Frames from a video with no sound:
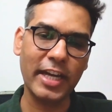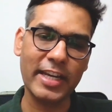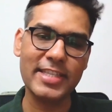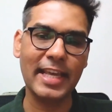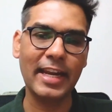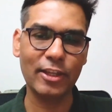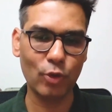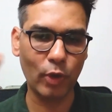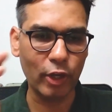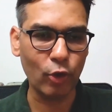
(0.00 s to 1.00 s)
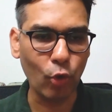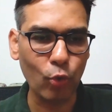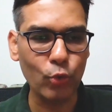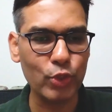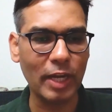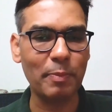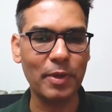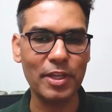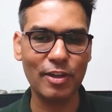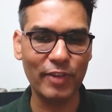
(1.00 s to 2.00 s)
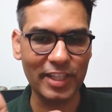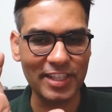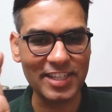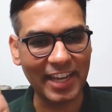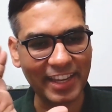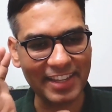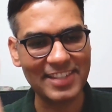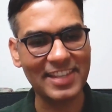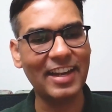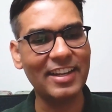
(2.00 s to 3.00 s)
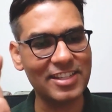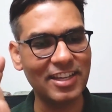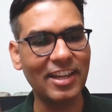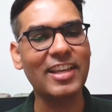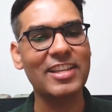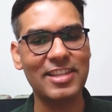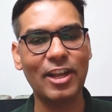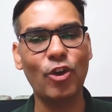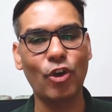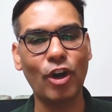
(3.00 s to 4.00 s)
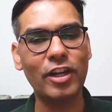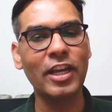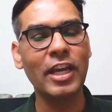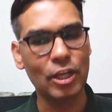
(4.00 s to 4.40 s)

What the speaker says: guy is selling, so I know who's that person, whether this guy can sell, this girl can sell or not.